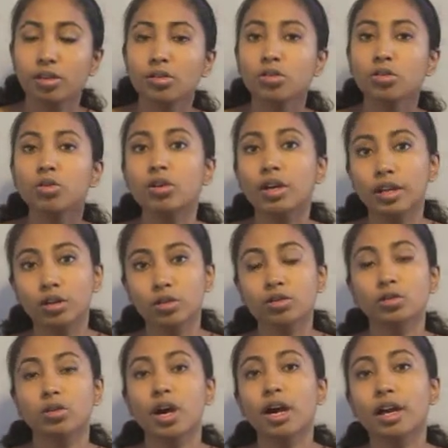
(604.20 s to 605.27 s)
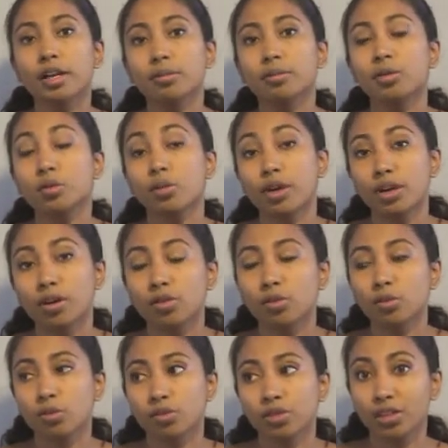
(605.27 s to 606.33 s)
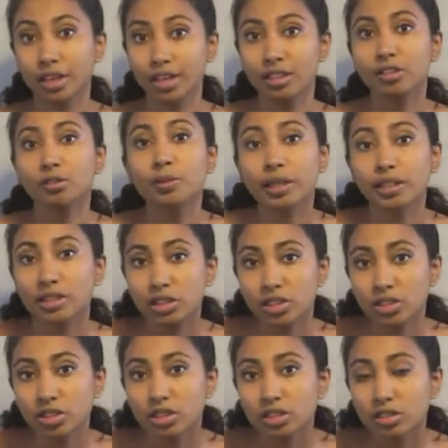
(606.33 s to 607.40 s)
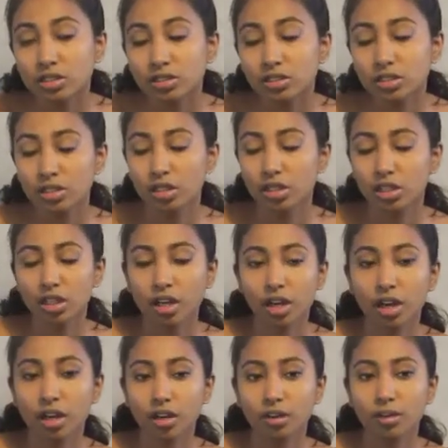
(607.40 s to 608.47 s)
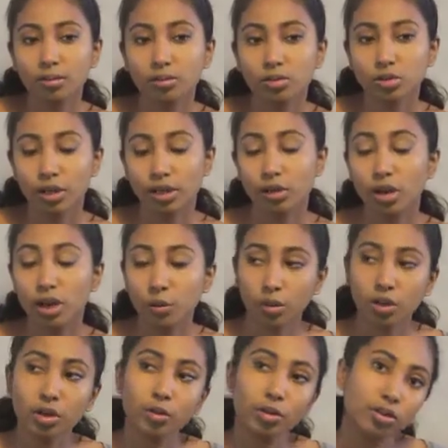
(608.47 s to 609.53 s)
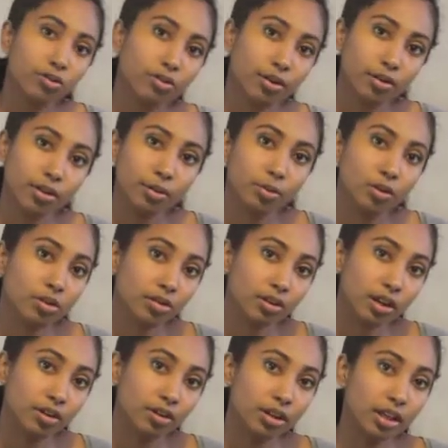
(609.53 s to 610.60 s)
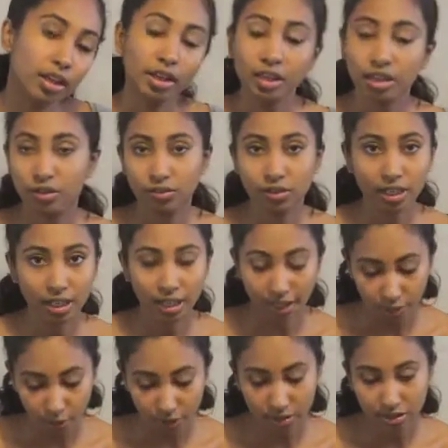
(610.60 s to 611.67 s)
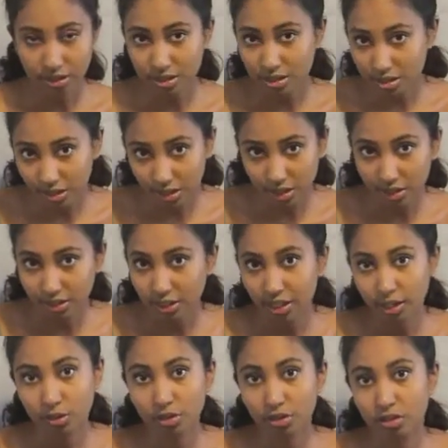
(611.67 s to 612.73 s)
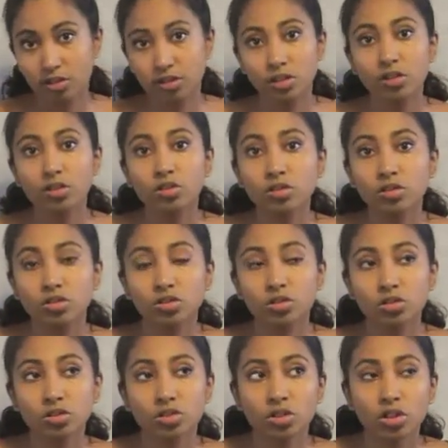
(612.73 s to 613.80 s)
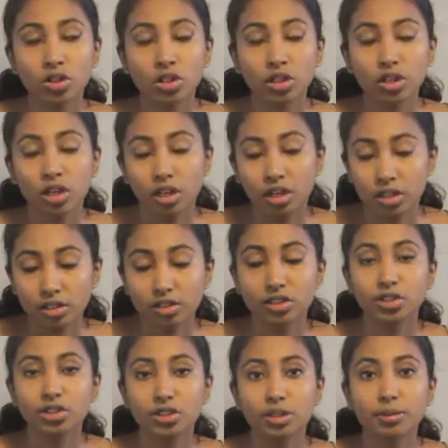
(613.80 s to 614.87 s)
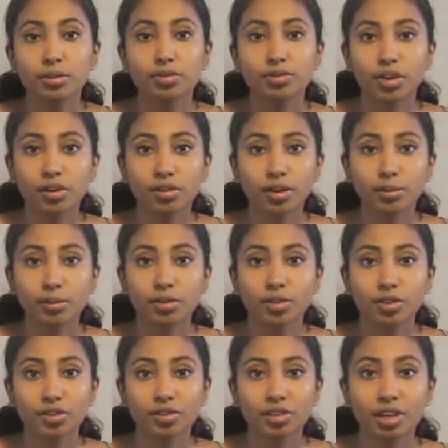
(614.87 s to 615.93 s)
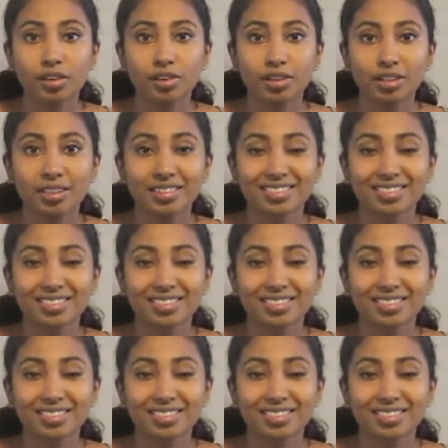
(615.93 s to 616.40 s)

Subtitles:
and do, and also I am aware of their expectations. So I walk into the front wrap cross carry. If they like what they see, then I'll continue to teach them the front wrap cross carry.